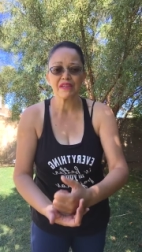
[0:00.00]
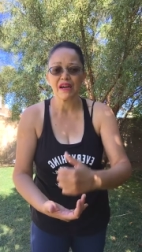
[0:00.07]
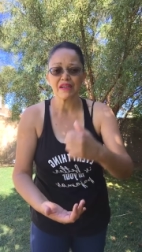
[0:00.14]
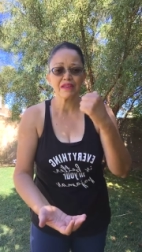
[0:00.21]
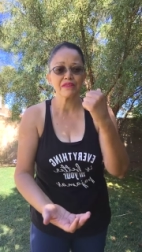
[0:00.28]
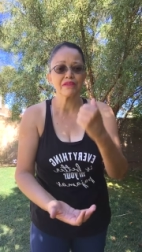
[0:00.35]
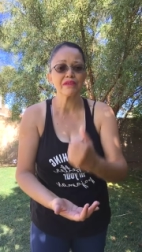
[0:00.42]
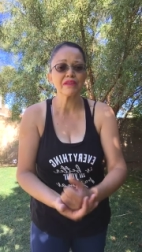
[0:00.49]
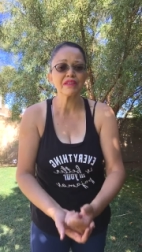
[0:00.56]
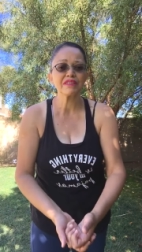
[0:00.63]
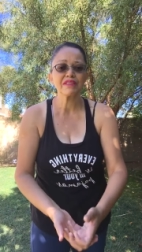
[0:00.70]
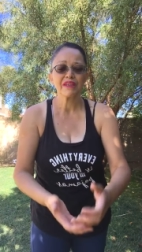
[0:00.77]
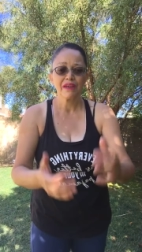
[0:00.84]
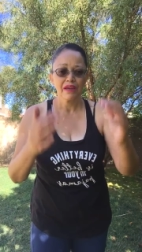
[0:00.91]
I can do
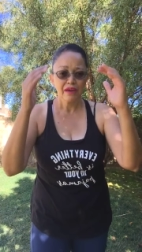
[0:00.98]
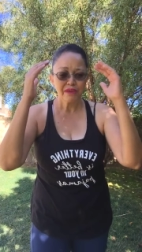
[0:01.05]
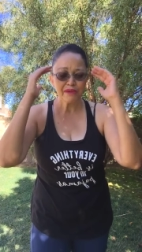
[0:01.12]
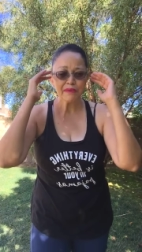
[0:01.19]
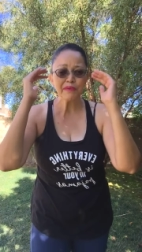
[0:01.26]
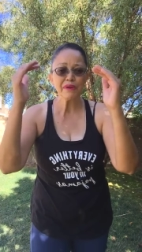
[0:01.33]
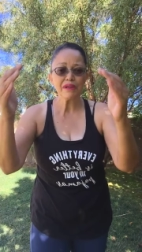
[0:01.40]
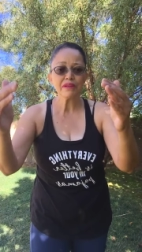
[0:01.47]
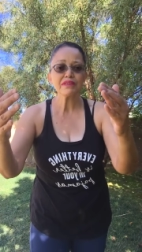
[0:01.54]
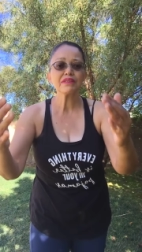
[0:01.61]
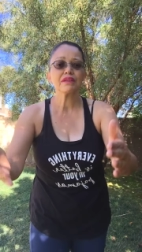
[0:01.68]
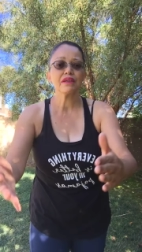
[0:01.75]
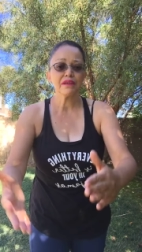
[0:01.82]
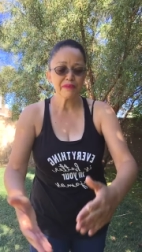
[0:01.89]
this, you will
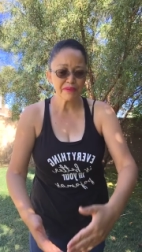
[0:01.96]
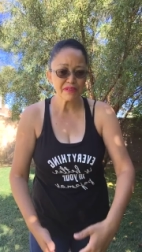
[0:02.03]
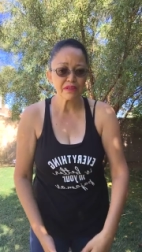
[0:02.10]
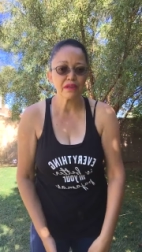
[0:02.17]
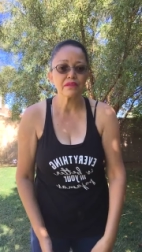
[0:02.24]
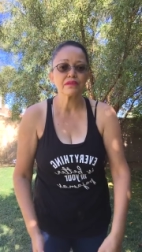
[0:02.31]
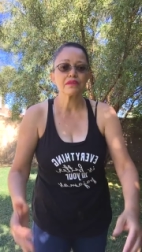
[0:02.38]
see results.